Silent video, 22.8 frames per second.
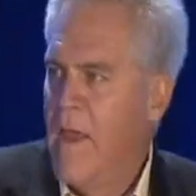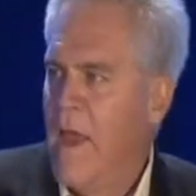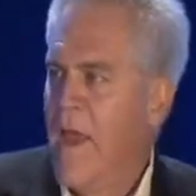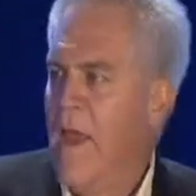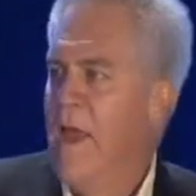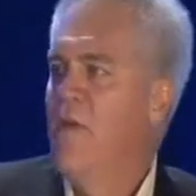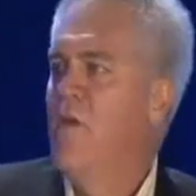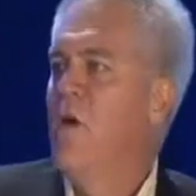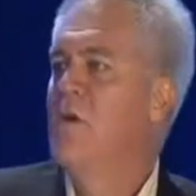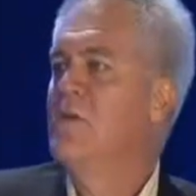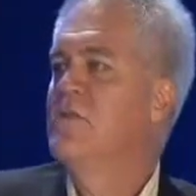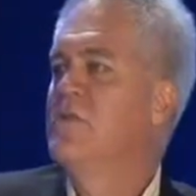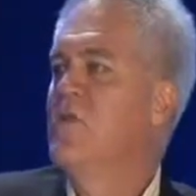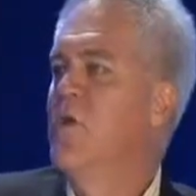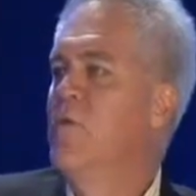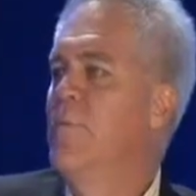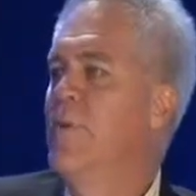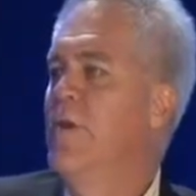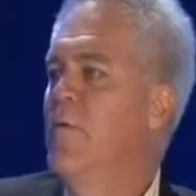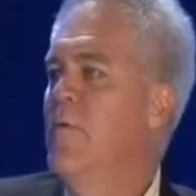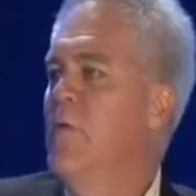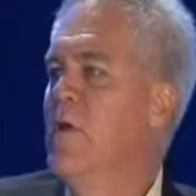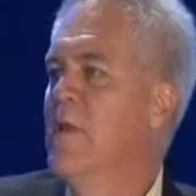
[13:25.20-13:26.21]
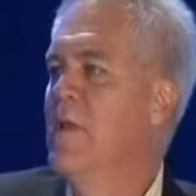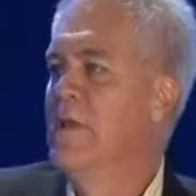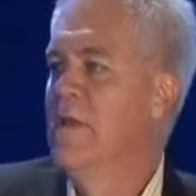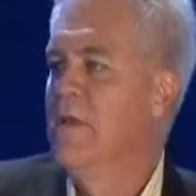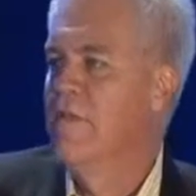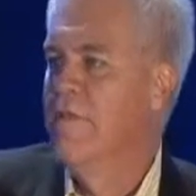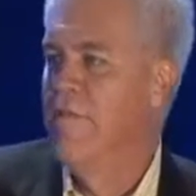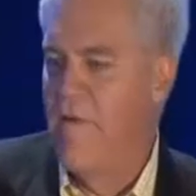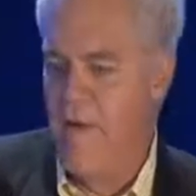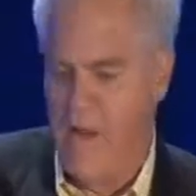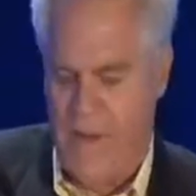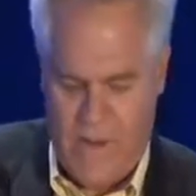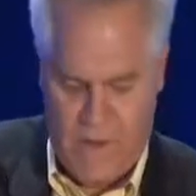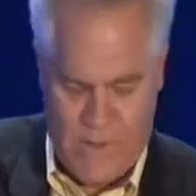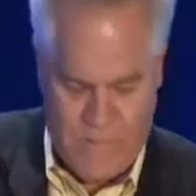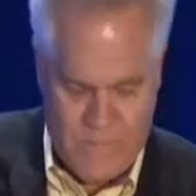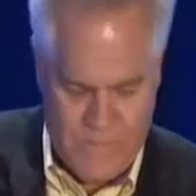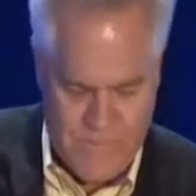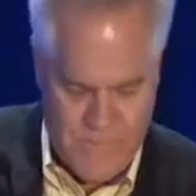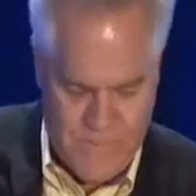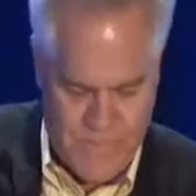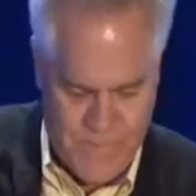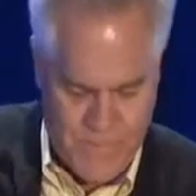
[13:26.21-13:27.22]
And also be willing to fail.
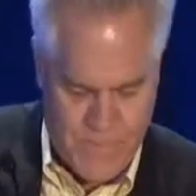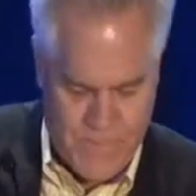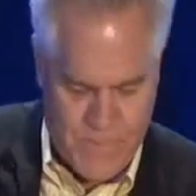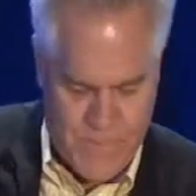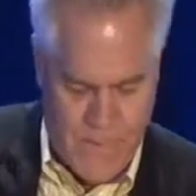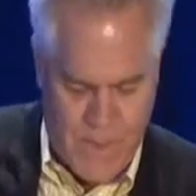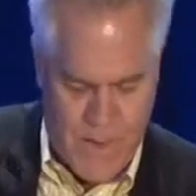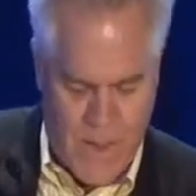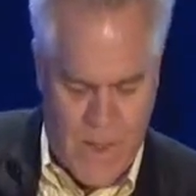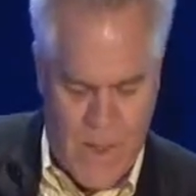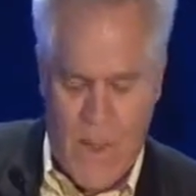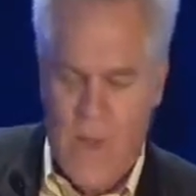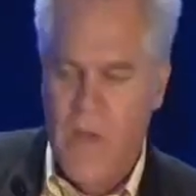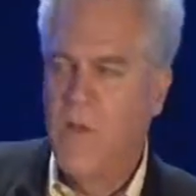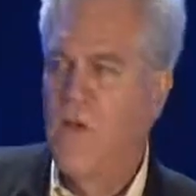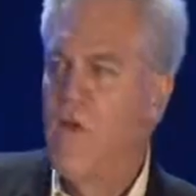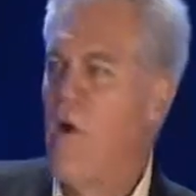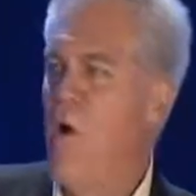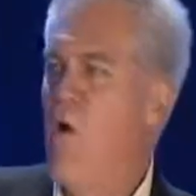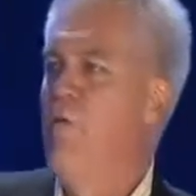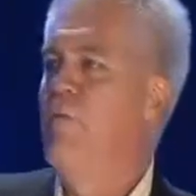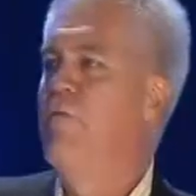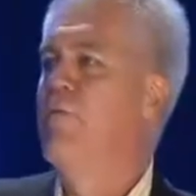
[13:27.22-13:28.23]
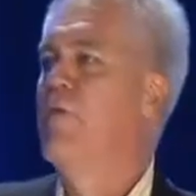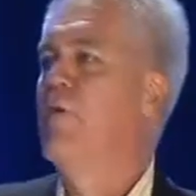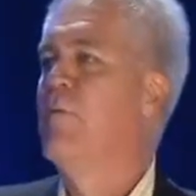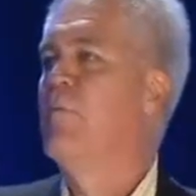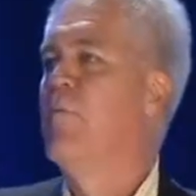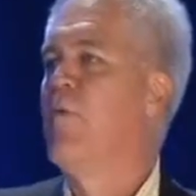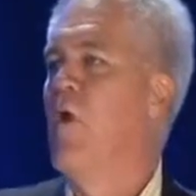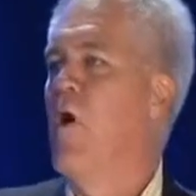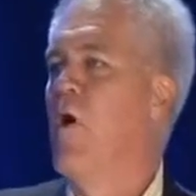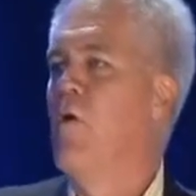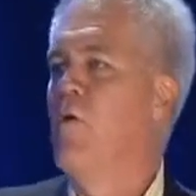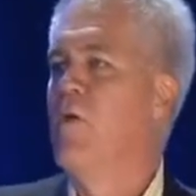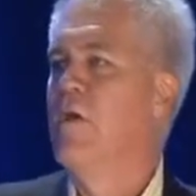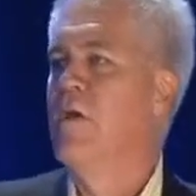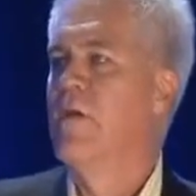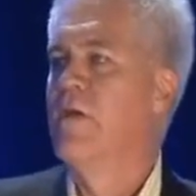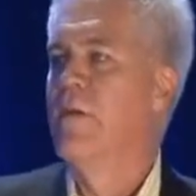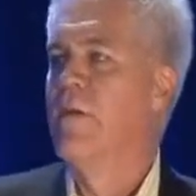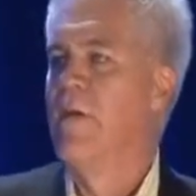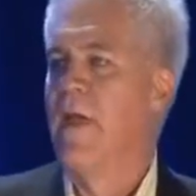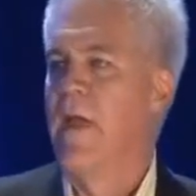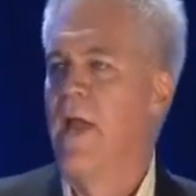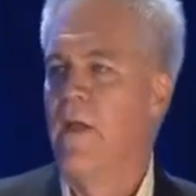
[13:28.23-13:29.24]
Go for broke
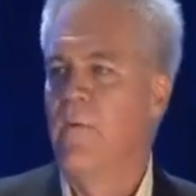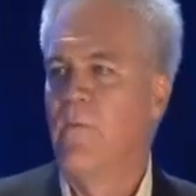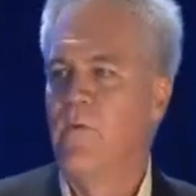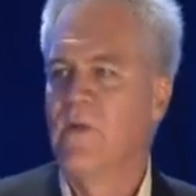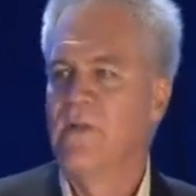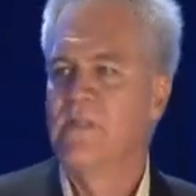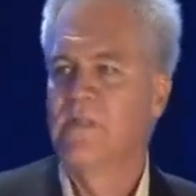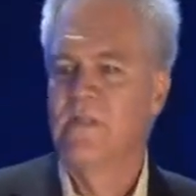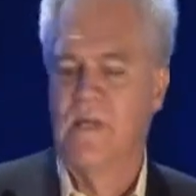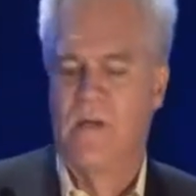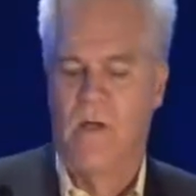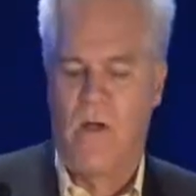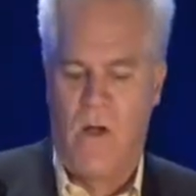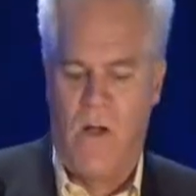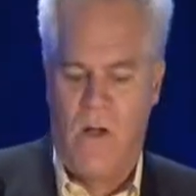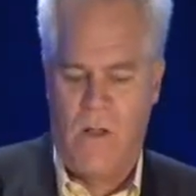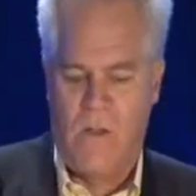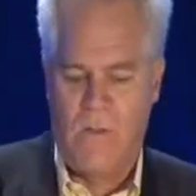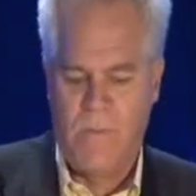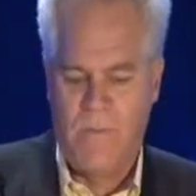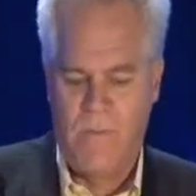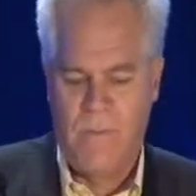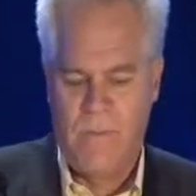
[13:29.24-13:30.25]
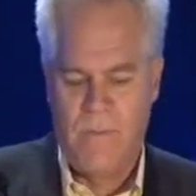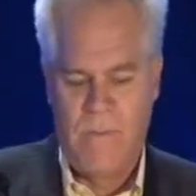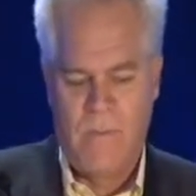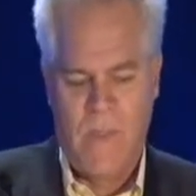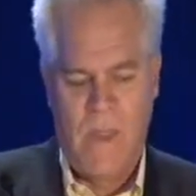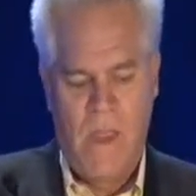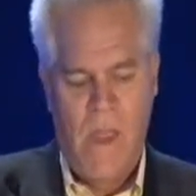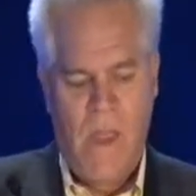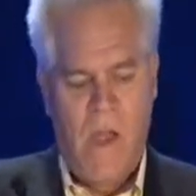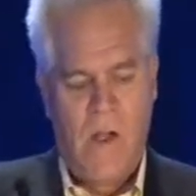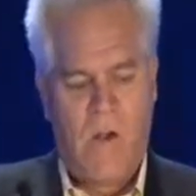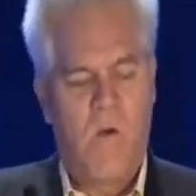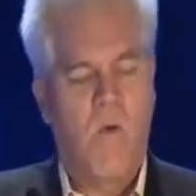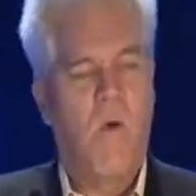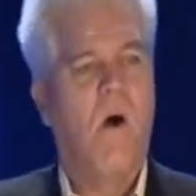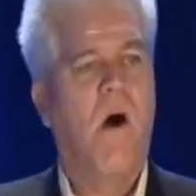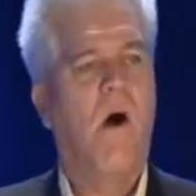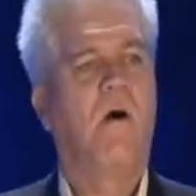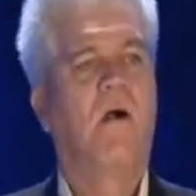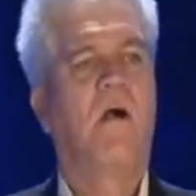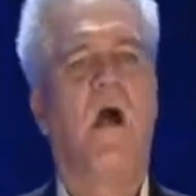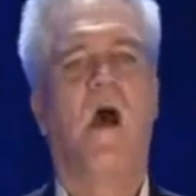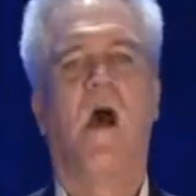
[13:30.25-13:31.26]
and risk it all.
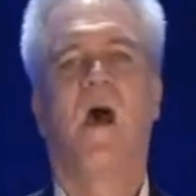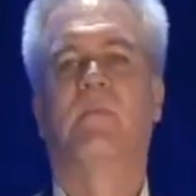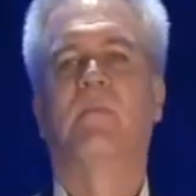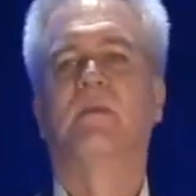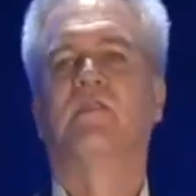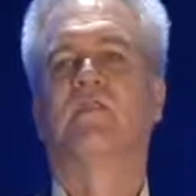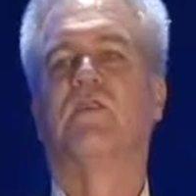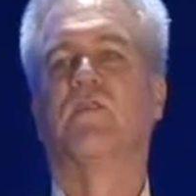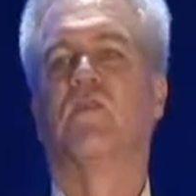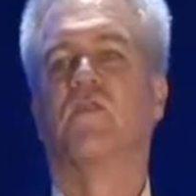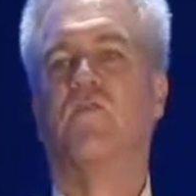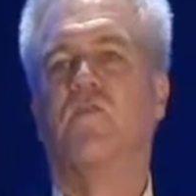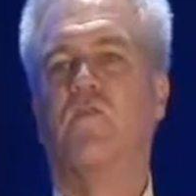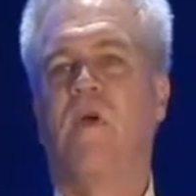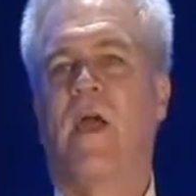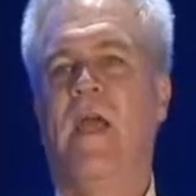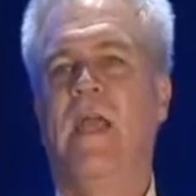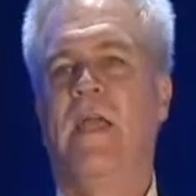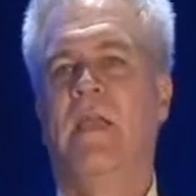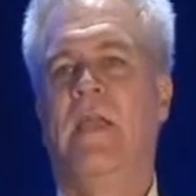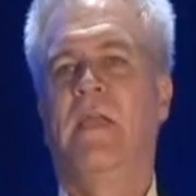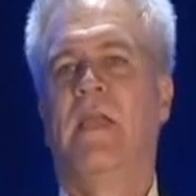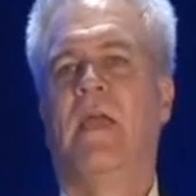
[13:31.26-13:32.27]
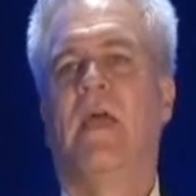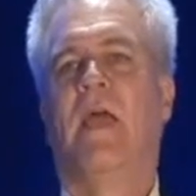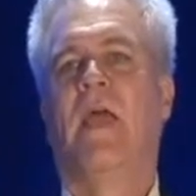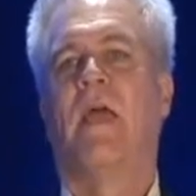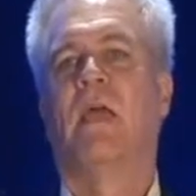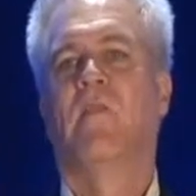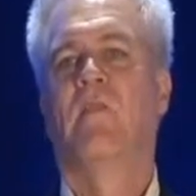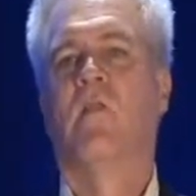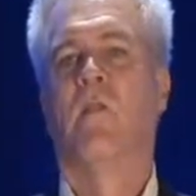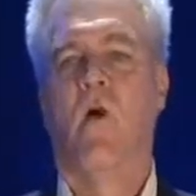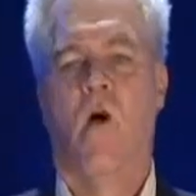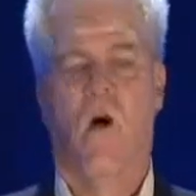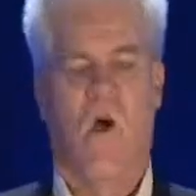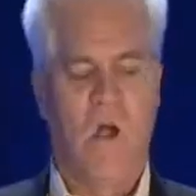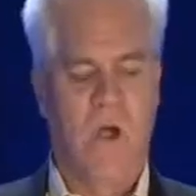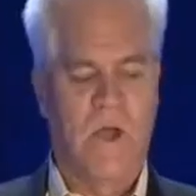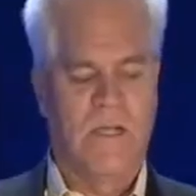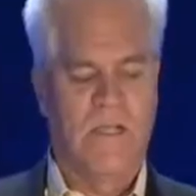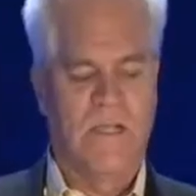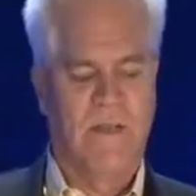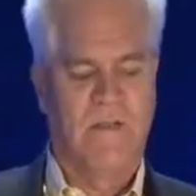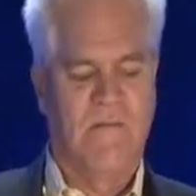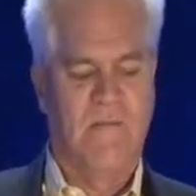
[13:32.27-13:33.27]
Qualcomm is a great and
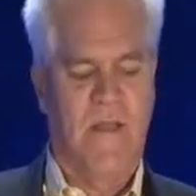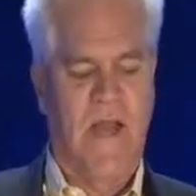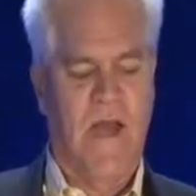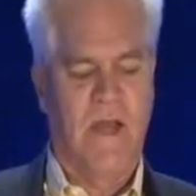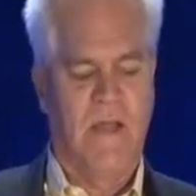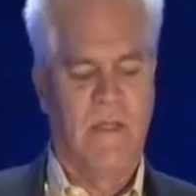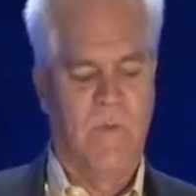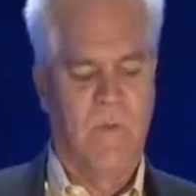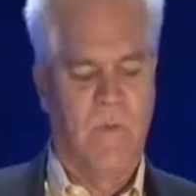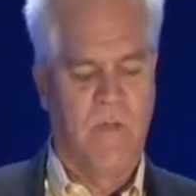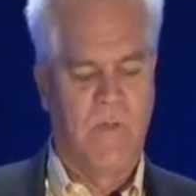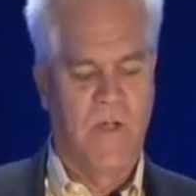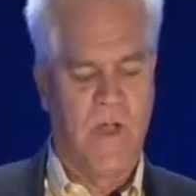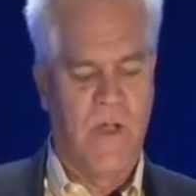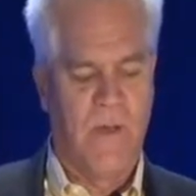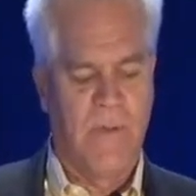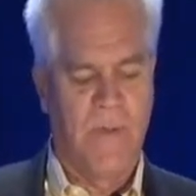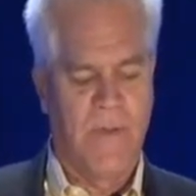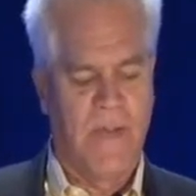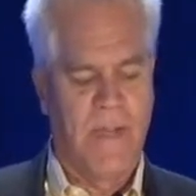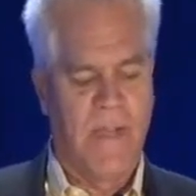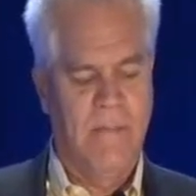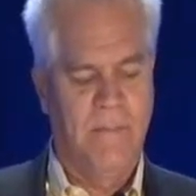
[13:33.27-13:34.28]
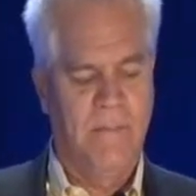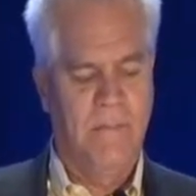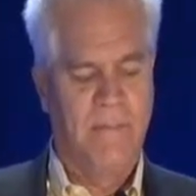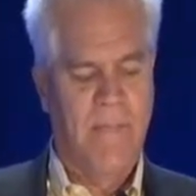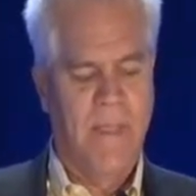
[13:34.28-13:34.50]
large and valuable company.